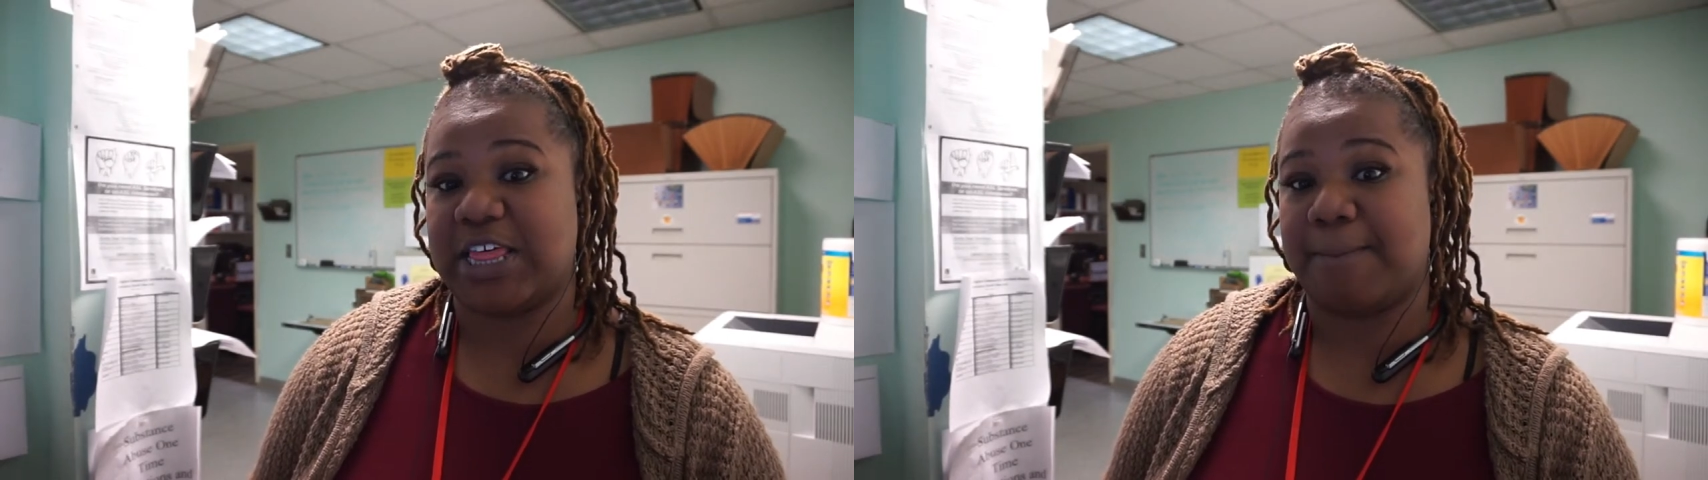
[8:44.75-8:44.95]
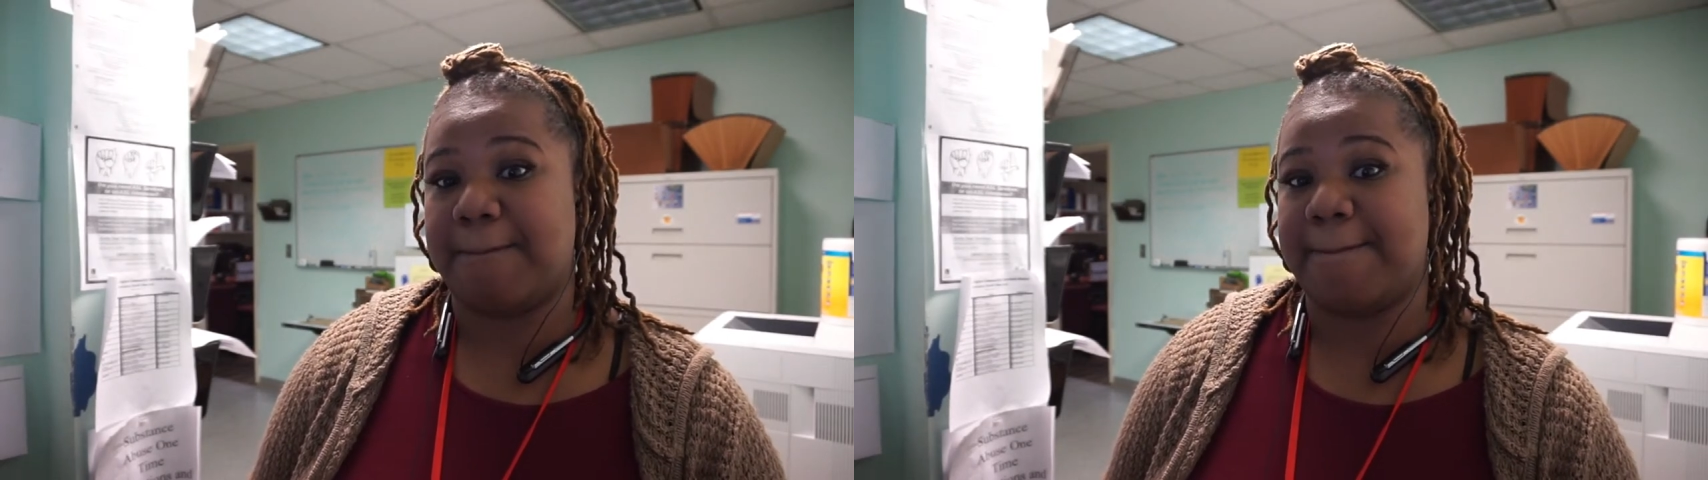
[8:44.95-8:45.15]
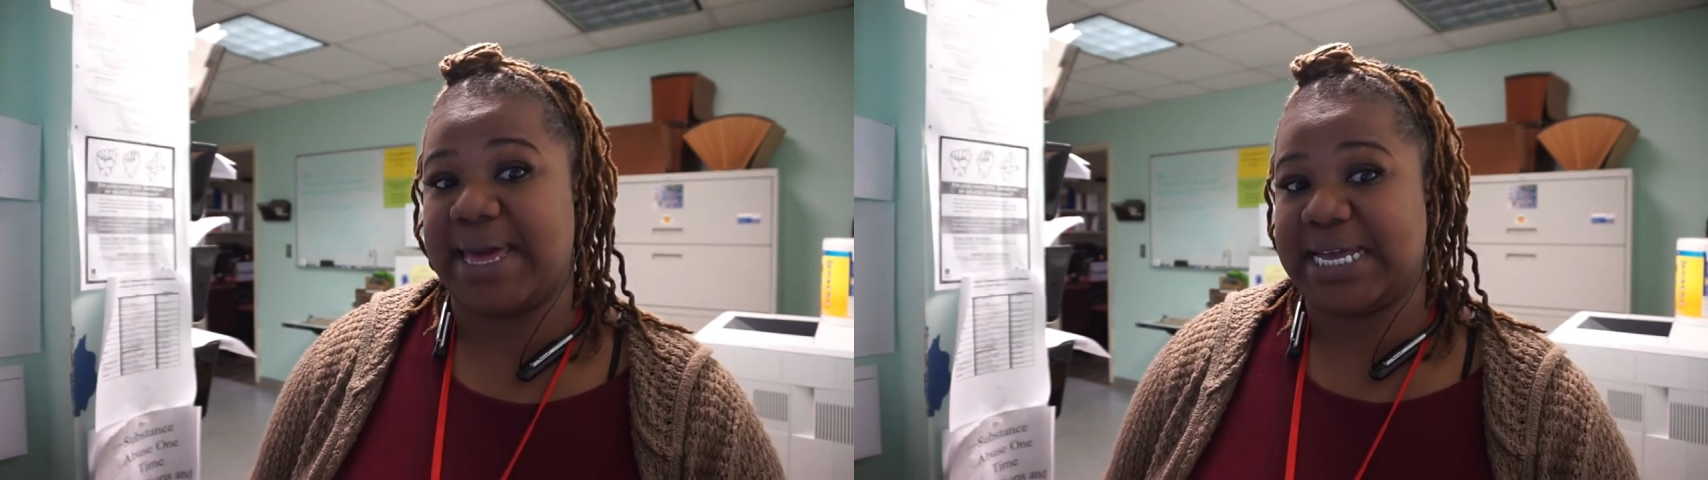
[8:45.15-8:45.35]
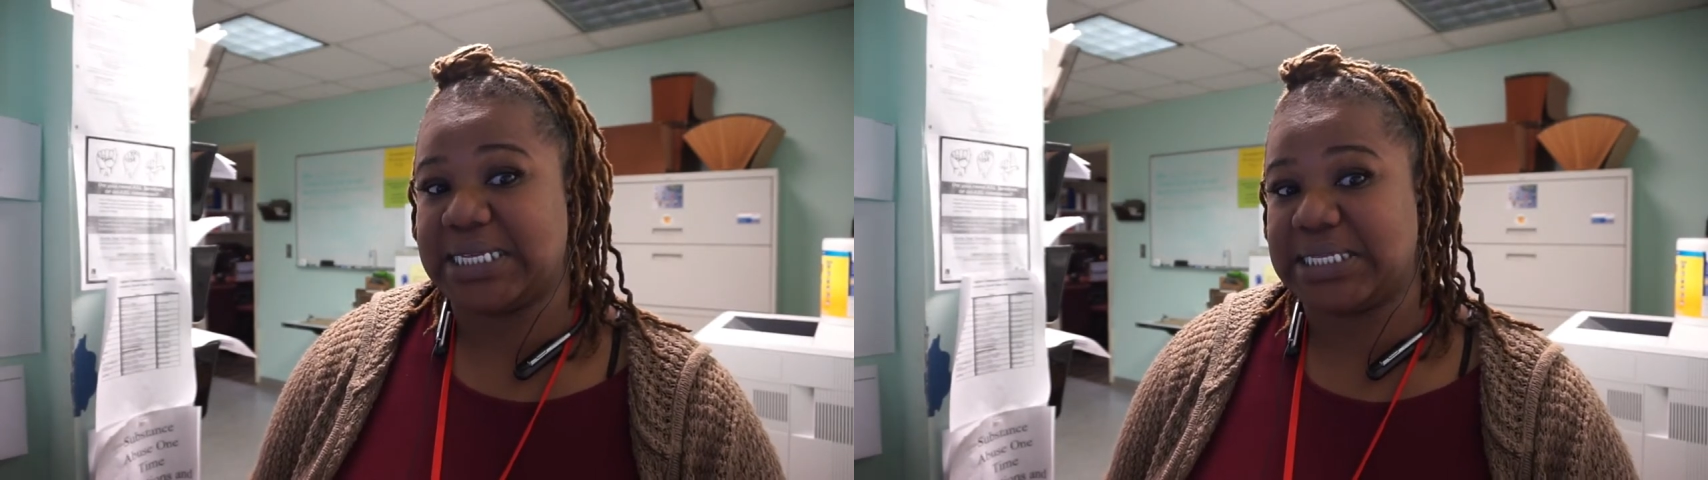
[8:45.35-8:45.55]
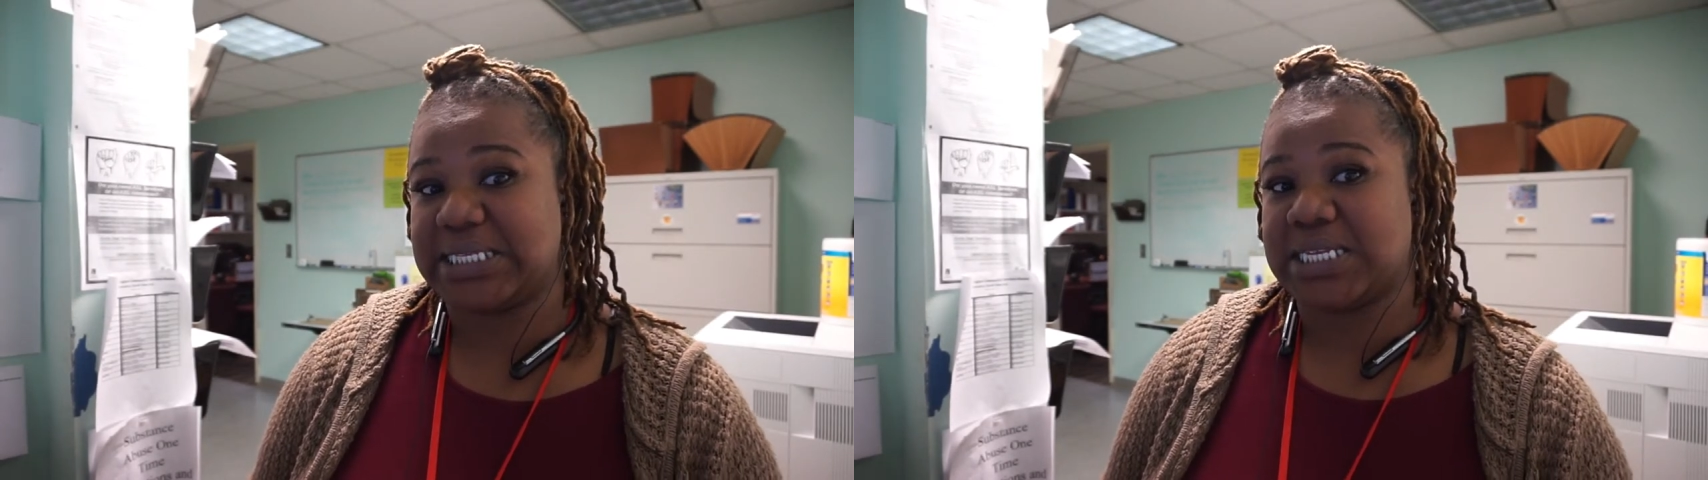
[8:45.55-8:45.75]
the
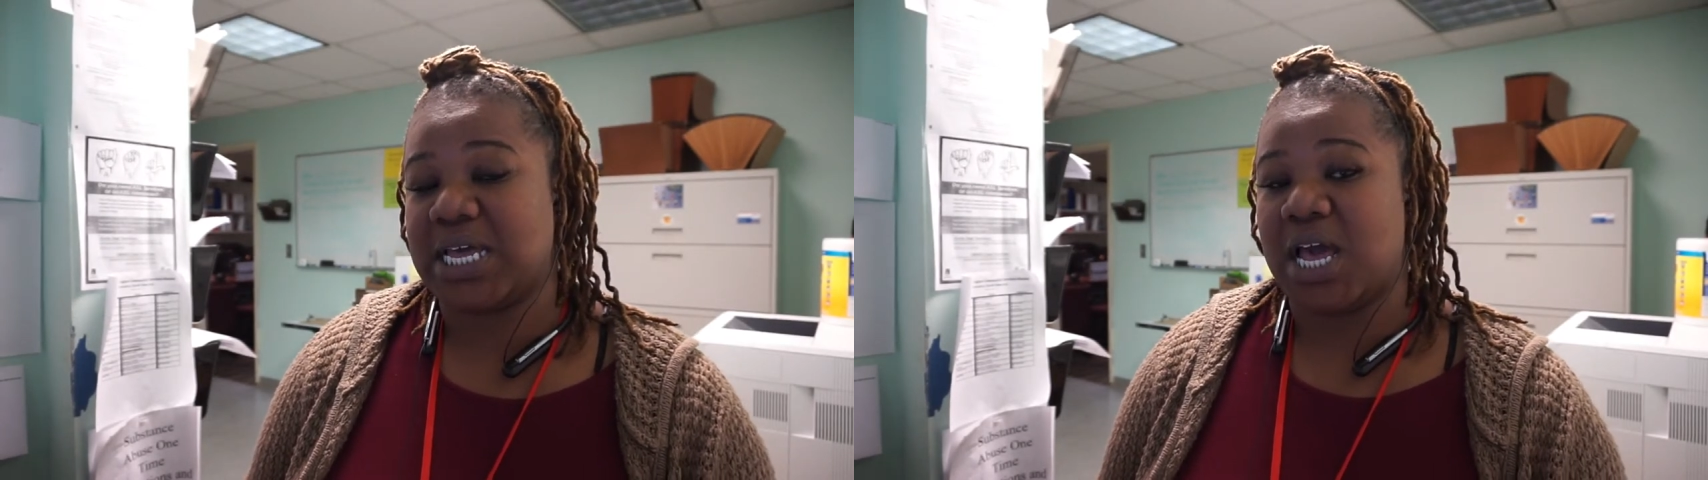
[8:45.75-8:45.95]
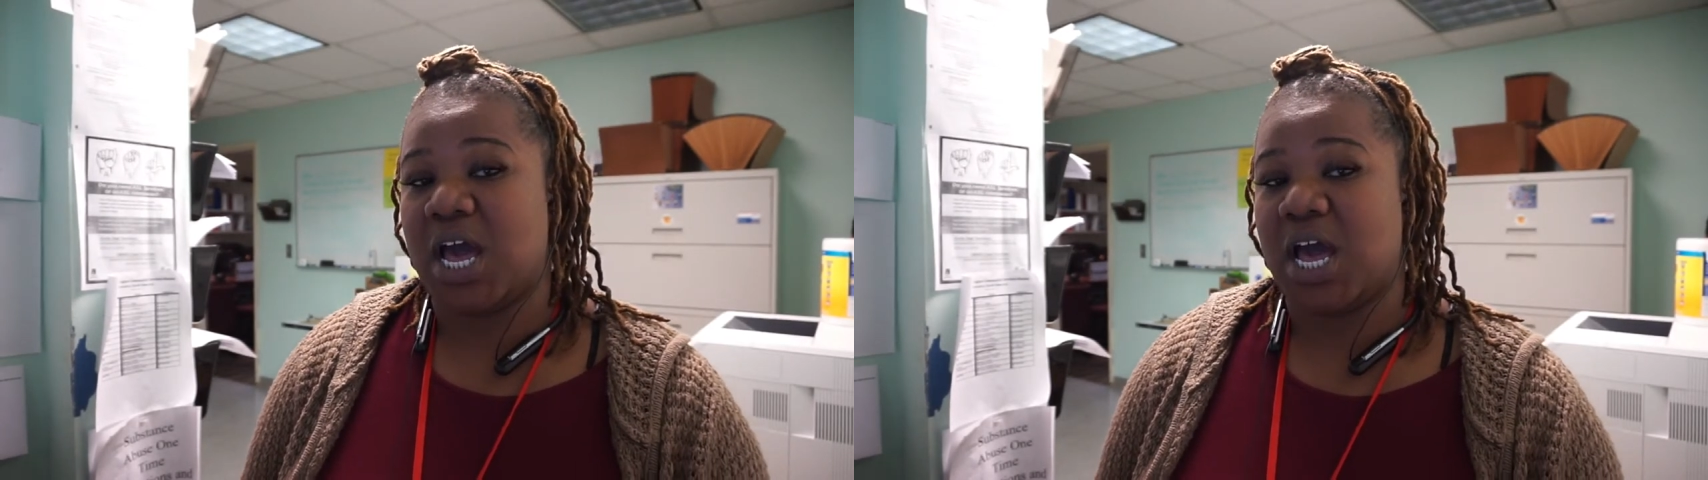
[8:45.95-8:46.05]
best.